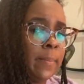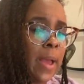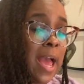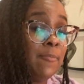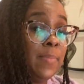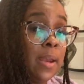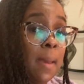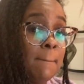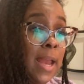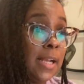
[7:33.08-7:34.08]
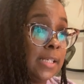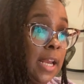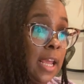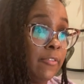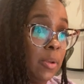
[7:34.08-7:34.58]
I've been
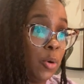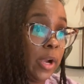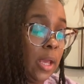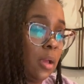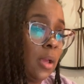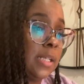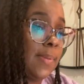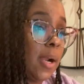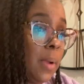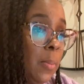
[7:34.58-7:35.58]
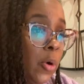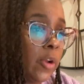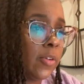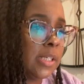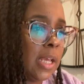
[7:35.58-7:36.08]
meditating every morning as part of my morning
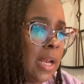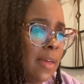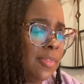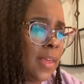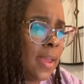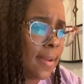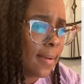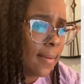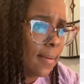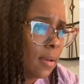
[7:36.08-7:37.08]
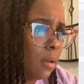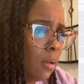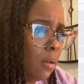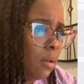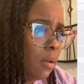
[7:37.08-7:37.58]
routine. I think
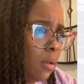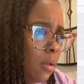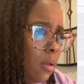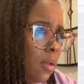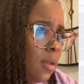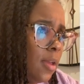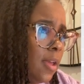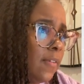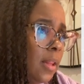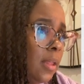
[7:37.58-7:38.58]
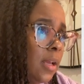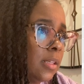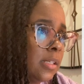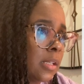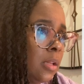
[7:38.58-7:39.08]
if I look at
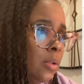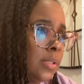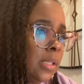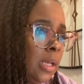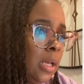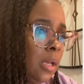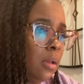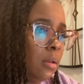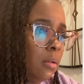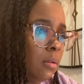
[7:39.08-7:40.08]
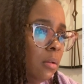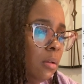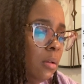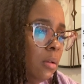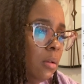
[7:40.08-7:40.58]
this closely,
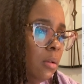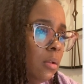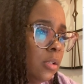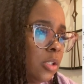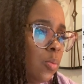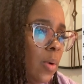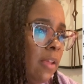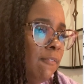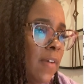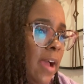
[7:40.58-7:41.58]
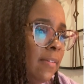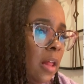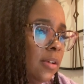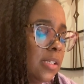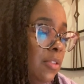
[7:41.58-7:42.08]

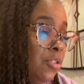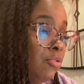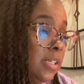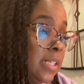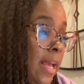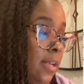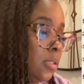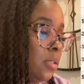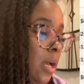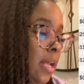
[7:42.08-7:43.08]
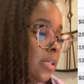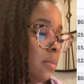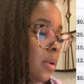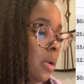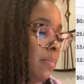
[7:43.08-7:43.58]
$25.03. So that's what
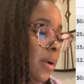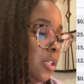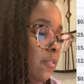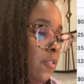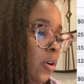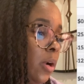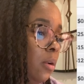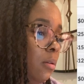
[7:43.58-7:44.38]
I'm going to budget for it.